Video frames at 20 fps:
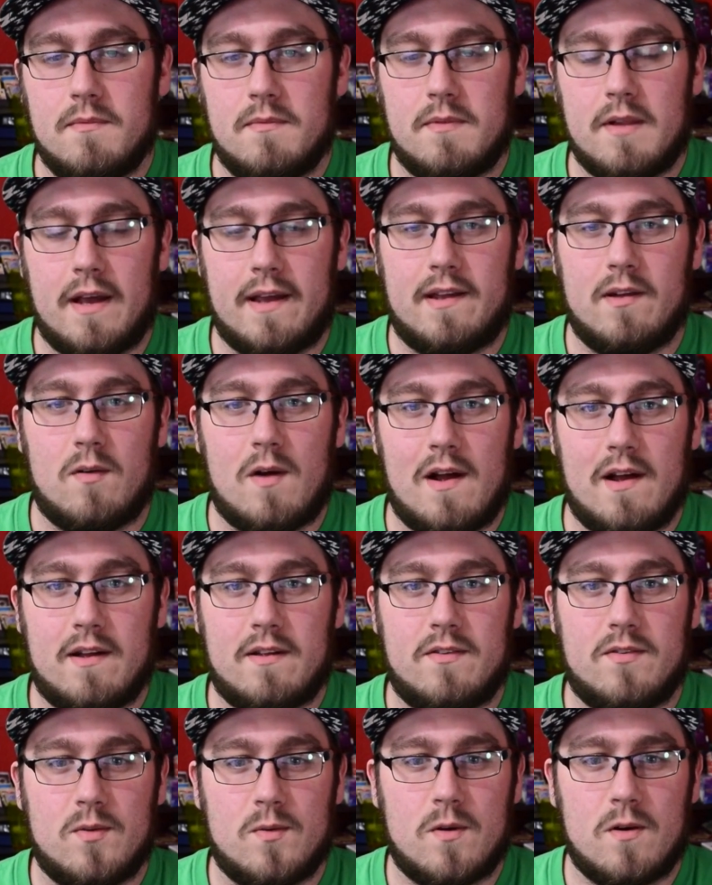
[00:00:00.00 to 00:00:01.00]
Lycanroc
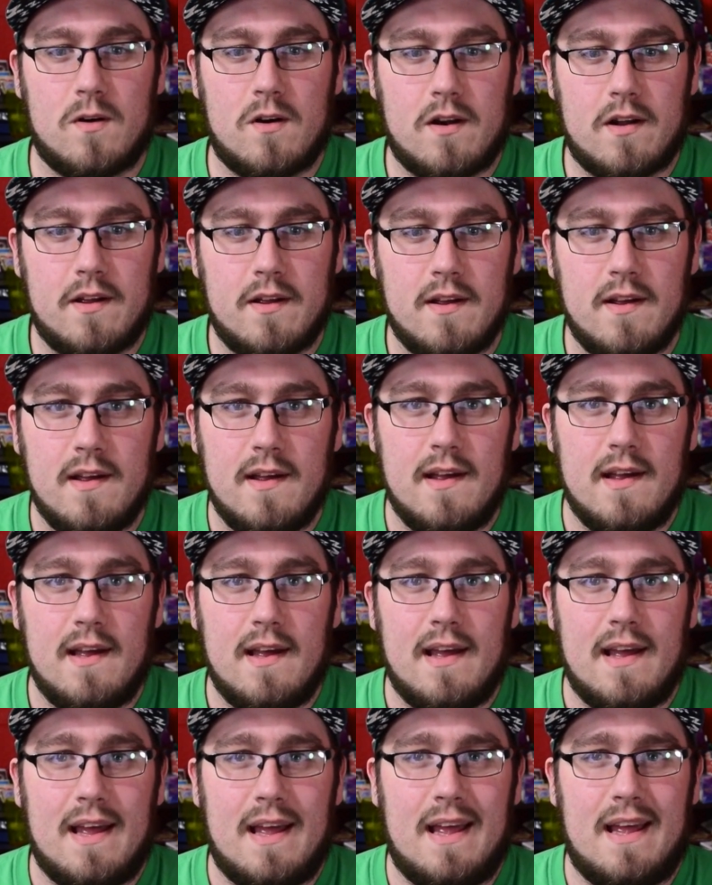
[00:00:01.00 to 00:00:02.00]
Zoroark.
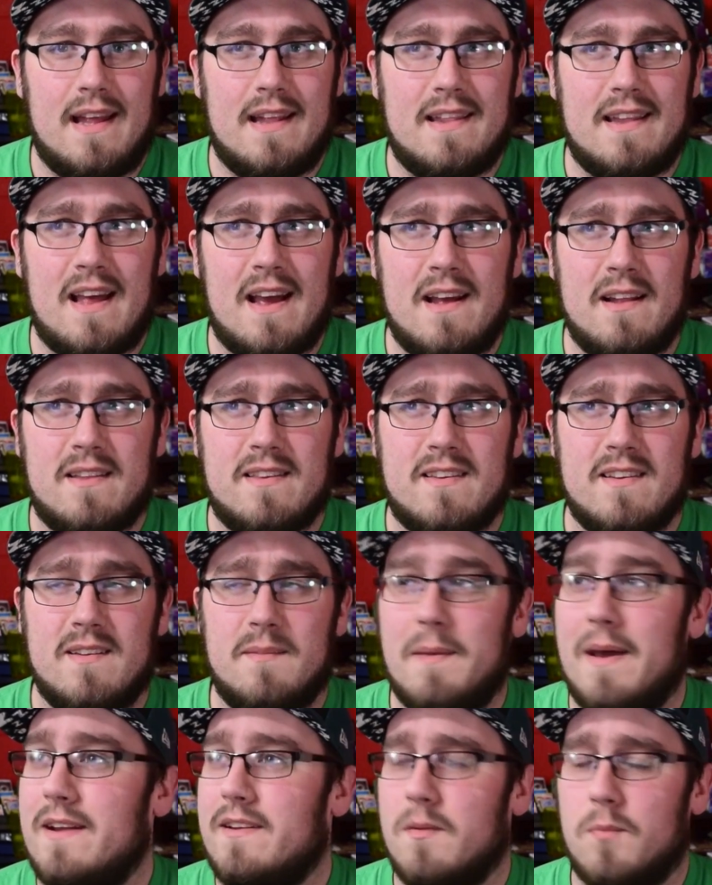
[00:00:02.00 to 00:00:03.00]
And that's a
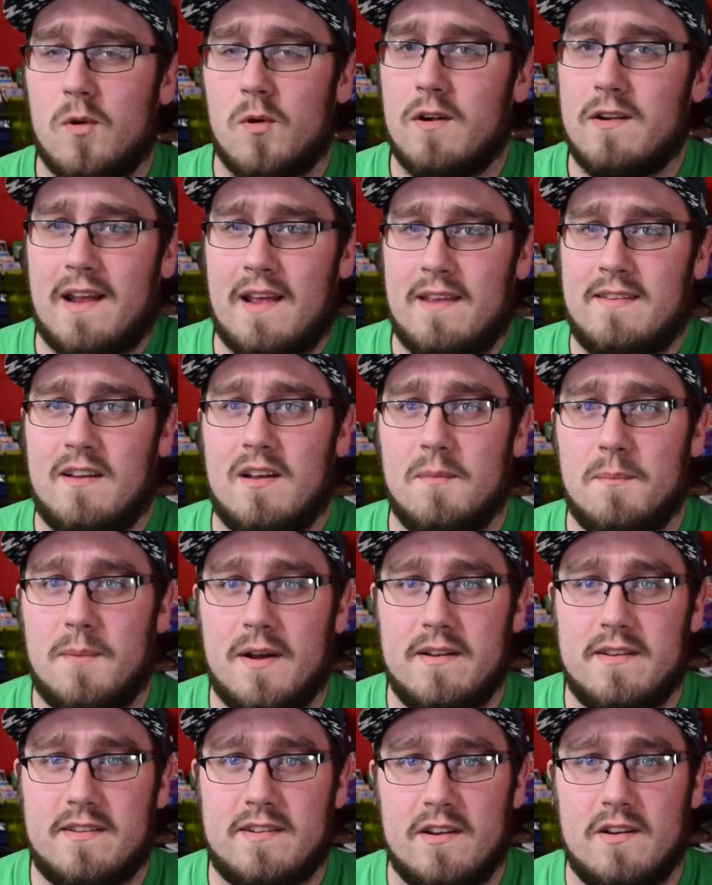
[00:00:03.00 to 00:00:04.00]
matchup we were testing a
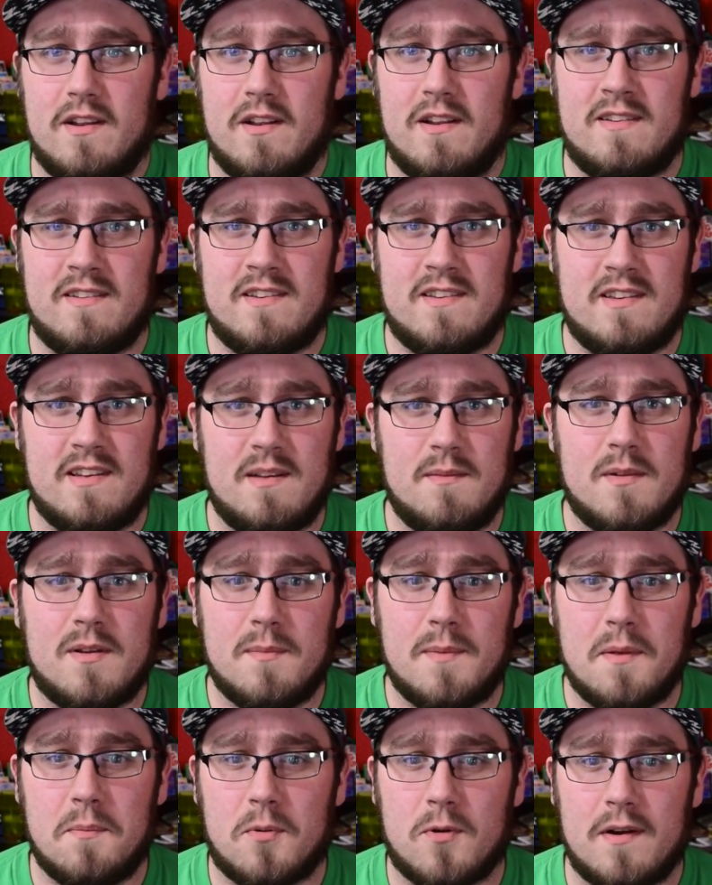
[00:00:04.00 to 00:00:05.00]
bunch, and it seemed to
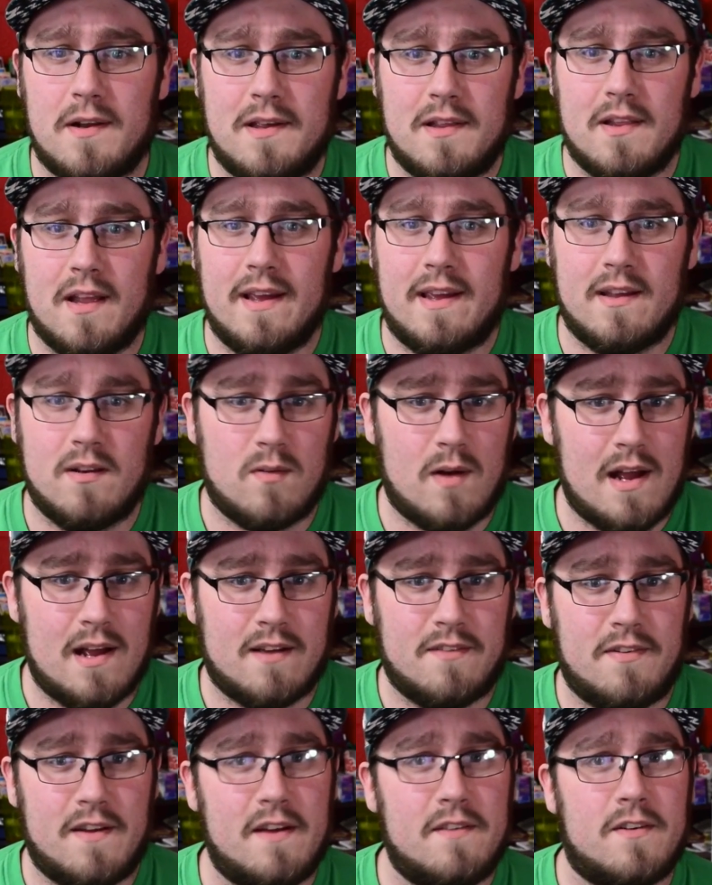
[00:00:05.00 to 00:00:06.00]
be pretty
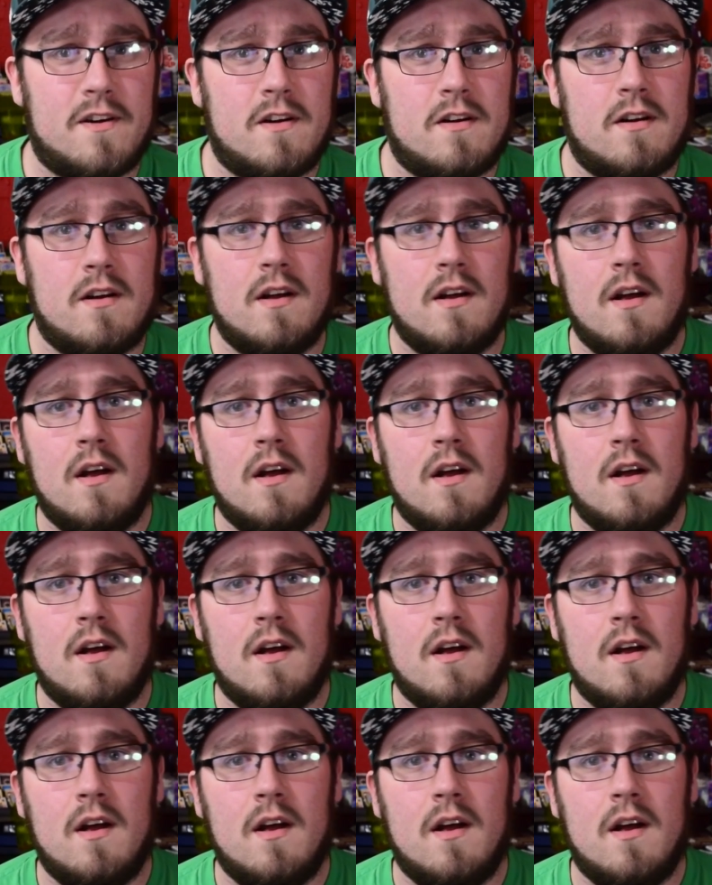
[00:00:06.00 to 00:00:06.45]
Lycanroc favored.